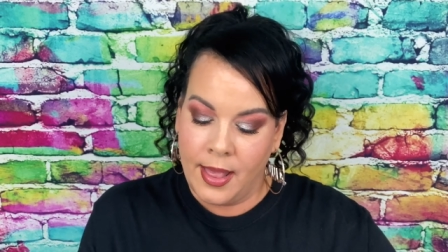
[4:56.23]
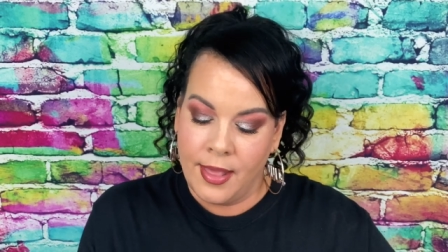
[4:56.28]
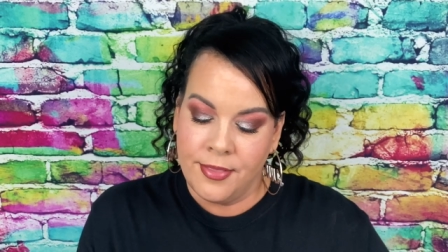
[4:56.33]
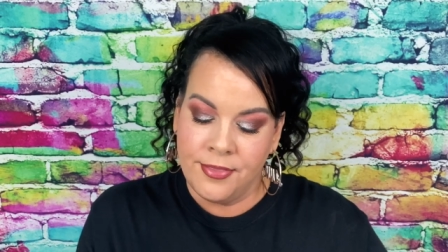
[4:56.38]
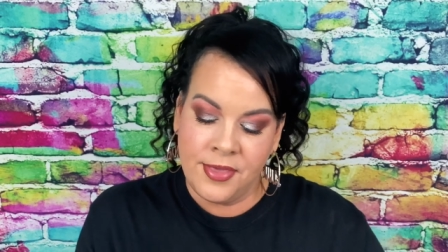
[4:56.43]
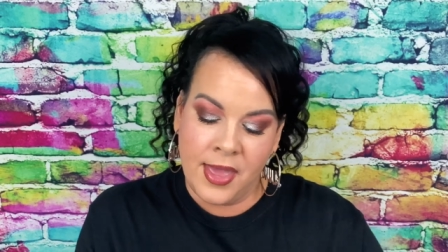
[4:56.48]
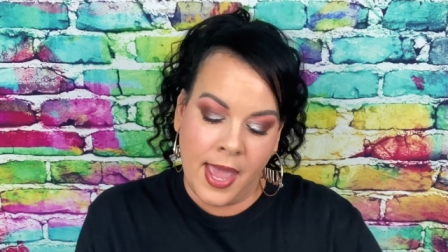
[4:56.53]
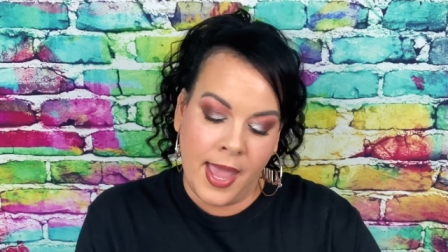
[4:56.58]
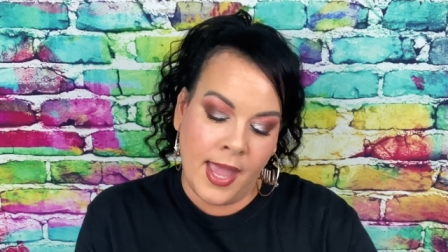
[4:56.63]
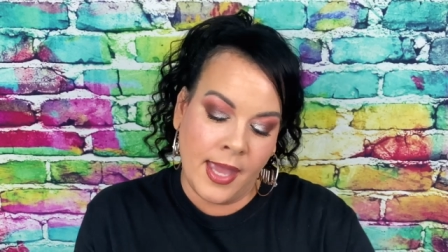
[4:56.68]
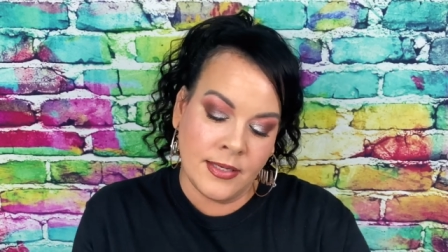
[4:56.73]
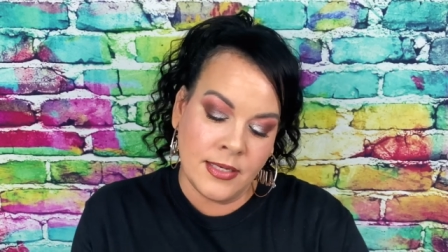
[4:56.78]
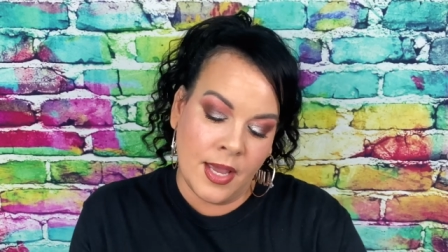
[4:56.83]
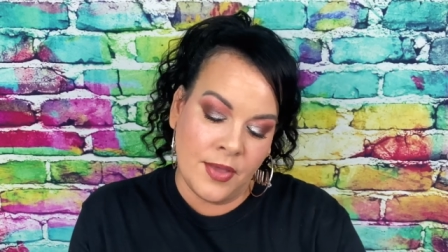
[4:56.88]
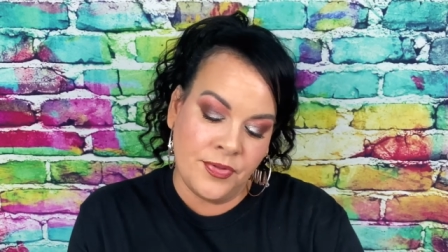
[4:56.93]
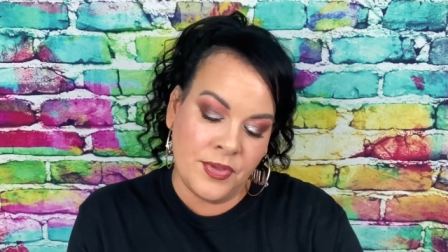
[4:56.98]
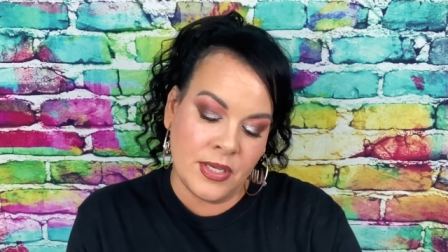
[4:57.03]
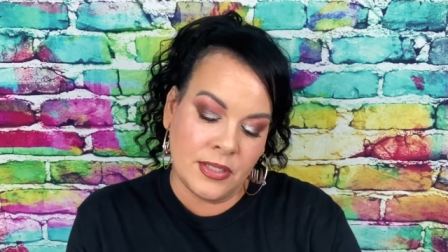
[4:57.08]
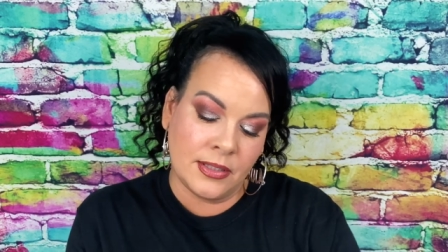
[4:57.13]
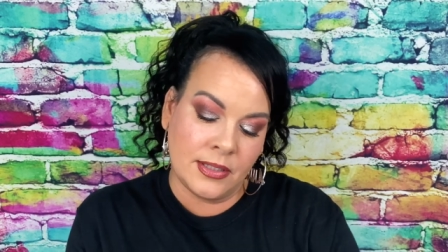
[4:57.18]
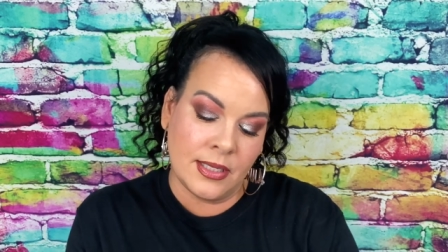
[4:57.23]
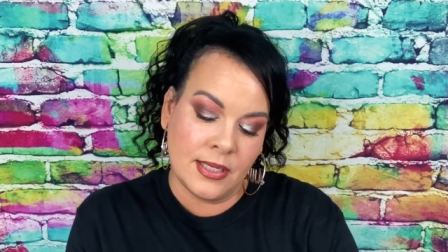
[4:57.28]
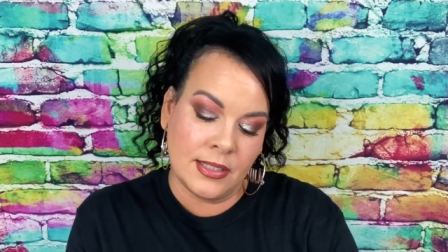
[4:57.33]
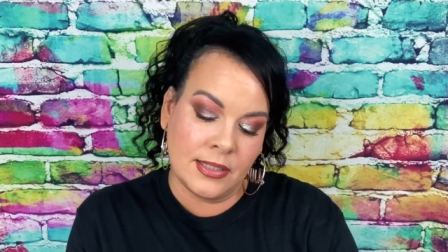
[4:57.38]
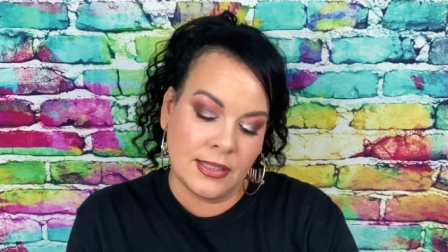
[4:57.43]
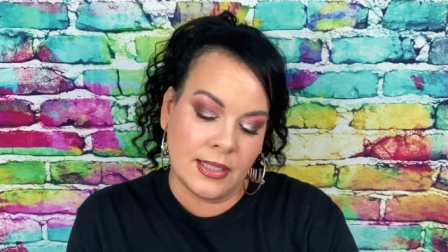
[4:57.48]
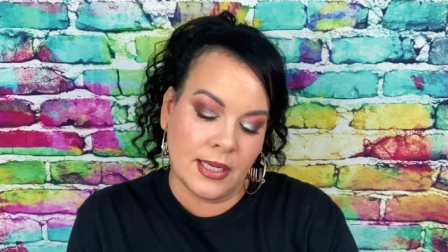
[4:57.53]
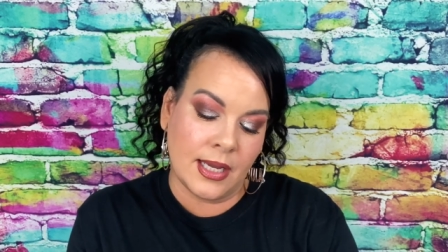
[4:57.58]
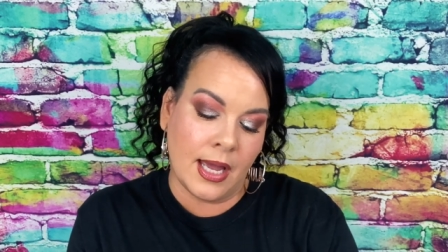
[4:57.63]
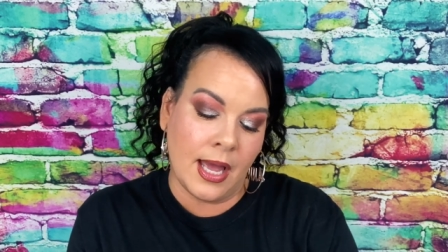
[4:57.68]
Then this
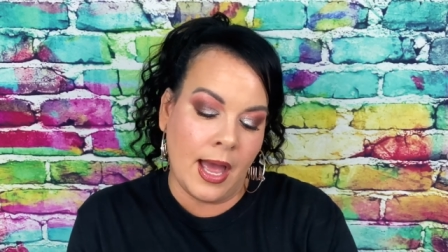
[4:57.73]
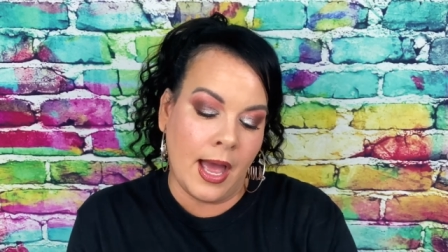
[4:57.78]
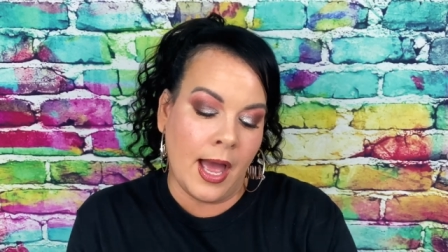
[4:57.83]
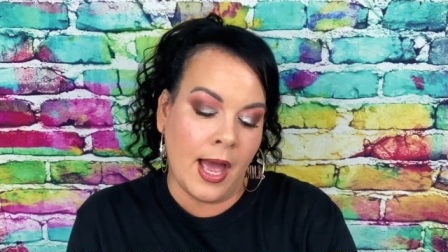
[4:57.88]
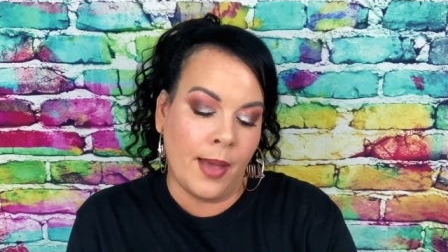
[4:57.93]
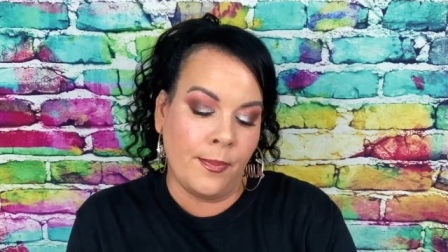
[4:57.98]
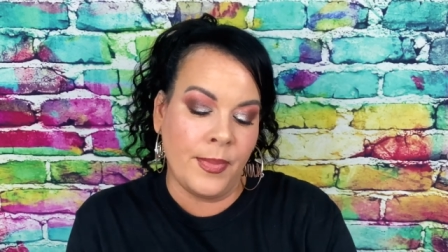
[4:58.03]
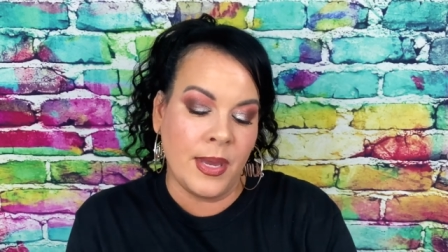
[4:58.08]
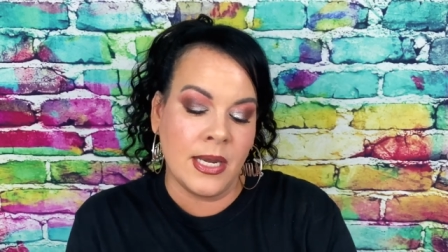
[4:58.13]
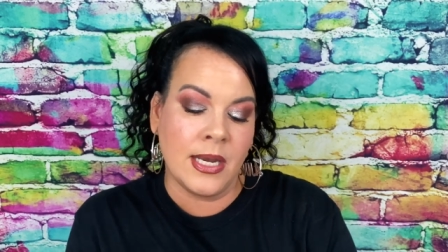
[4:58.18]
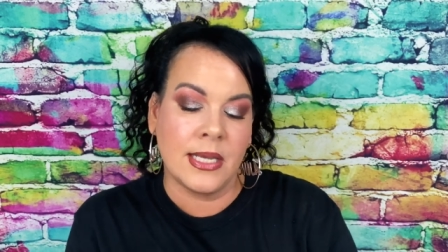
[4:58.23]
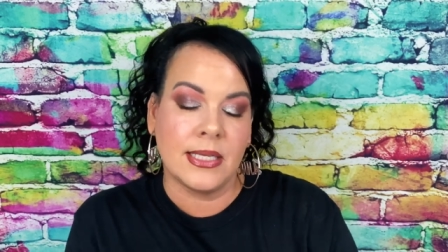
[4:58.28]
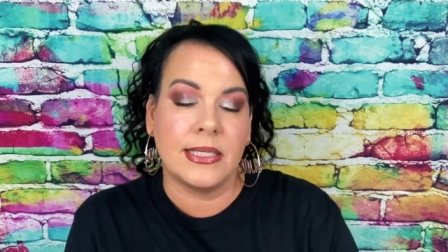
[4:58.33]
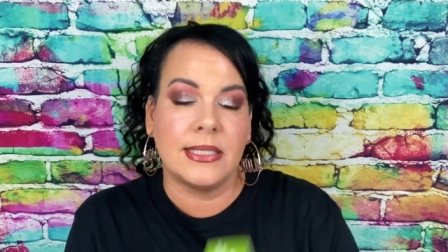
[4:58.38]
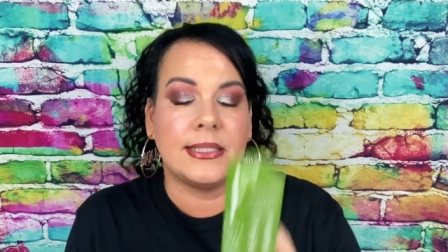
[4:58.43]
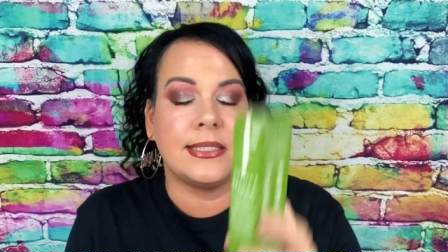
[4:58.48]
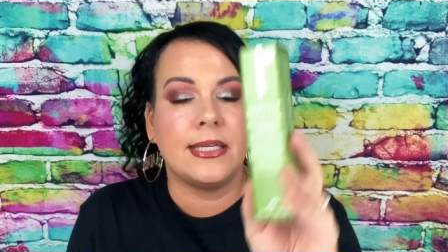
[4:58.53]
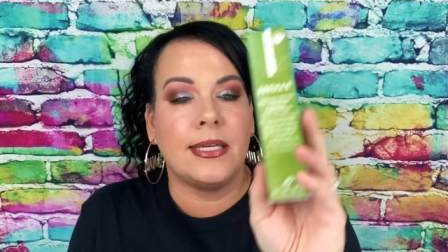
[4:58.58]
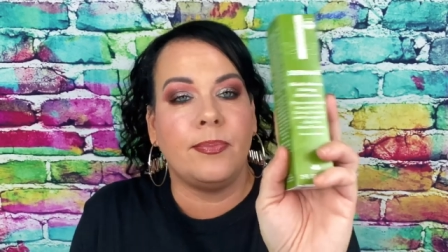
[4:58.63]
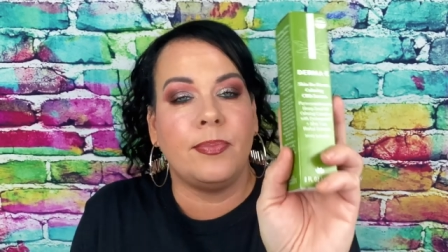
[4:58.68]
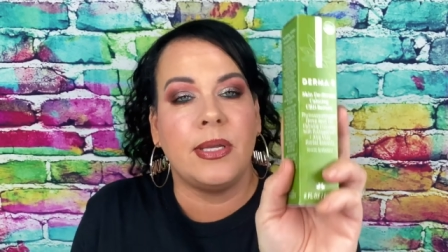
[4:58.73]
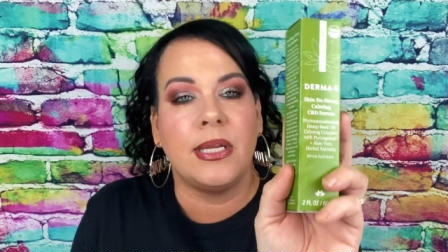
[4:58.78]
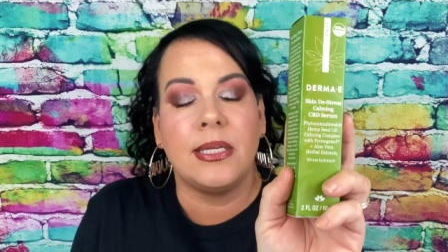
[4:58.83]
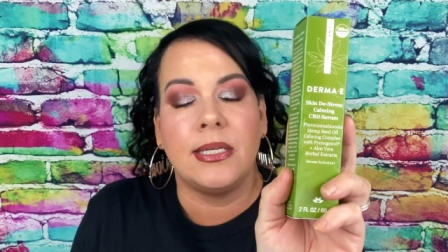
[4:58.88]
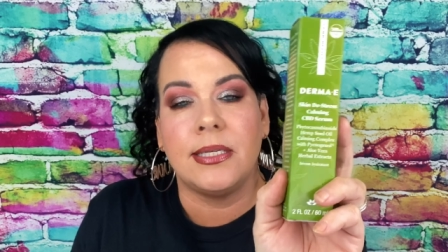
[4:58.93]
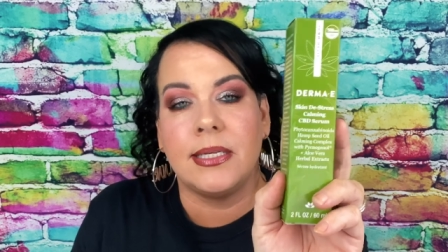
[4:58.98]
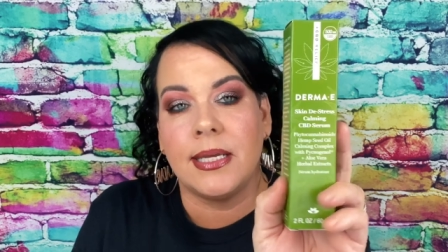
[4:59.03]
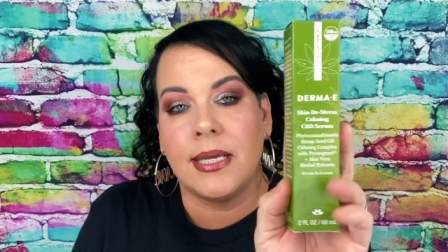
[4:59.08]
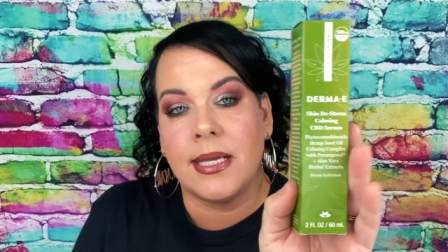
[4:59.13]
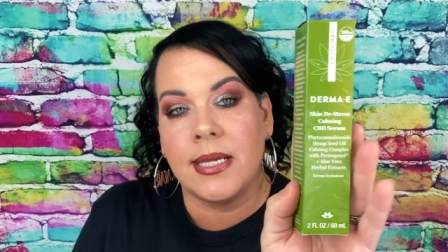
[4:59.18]
is the Calming
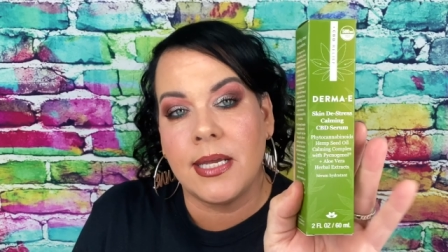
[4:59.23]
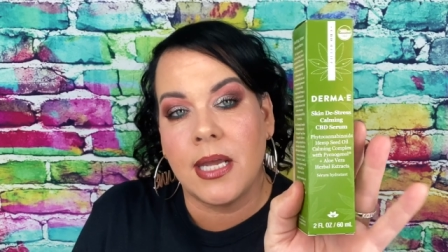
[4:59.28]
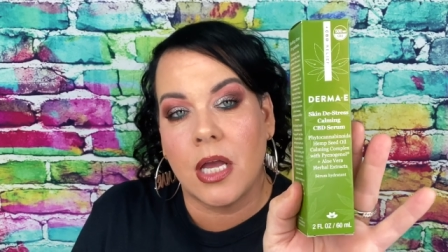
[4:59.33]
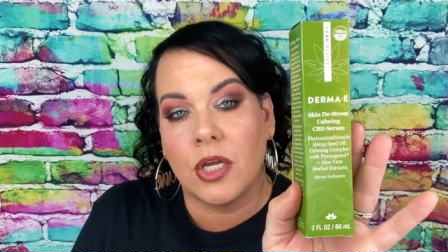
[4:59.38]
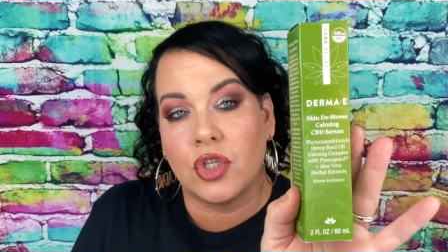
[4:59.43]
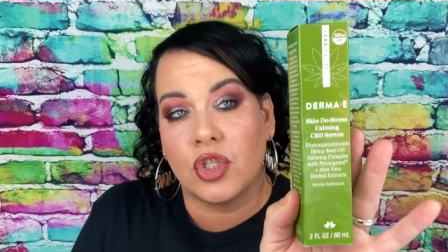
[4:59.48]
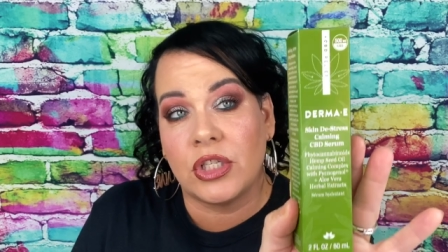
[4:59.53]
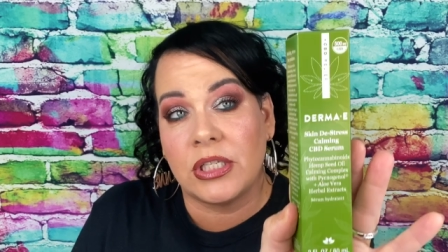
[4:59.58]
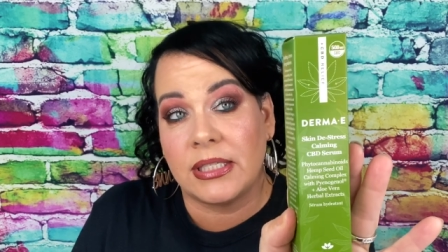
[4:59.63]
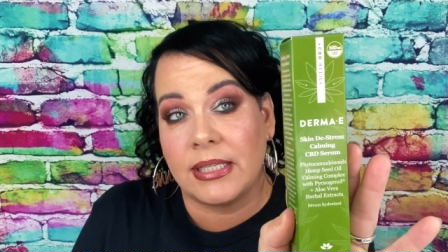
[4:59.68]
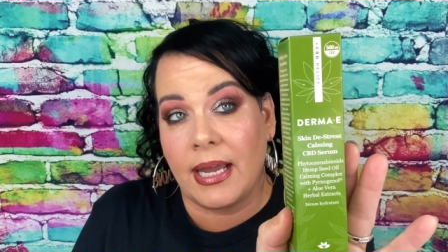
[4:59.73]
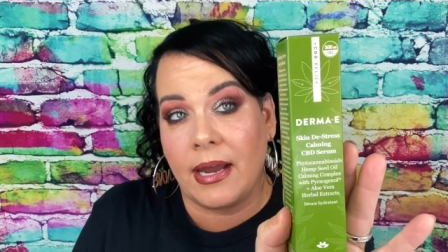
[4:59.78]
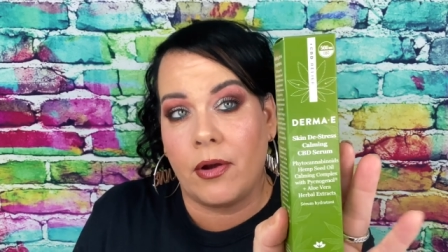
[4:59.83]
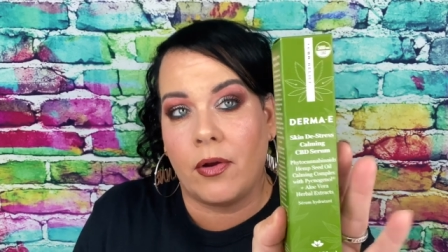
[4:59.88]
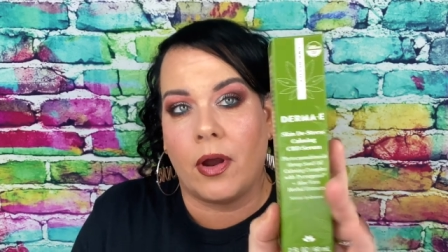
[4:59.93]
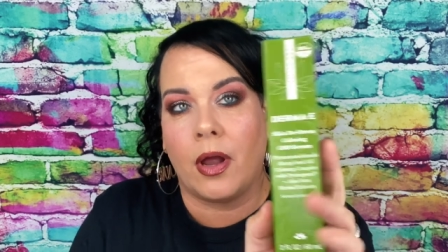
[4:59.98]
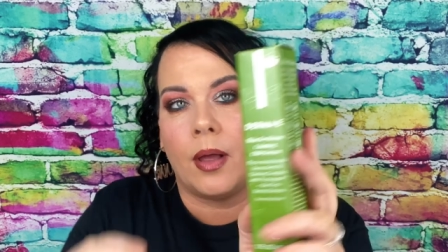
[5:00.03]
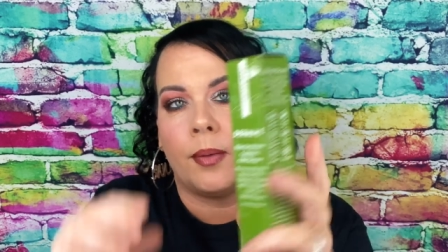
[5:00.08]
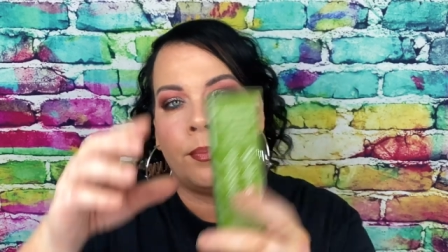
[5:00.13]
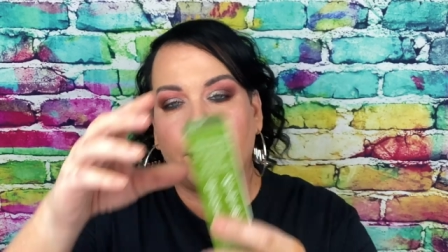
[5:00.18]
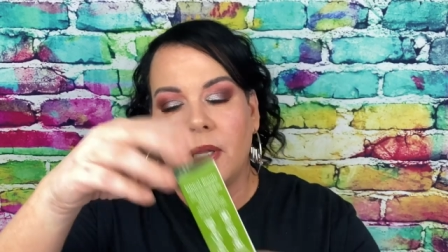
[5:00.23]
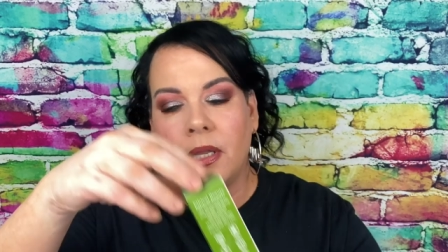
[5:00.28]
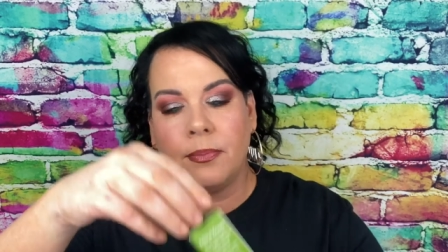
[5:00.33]
CBD Serum.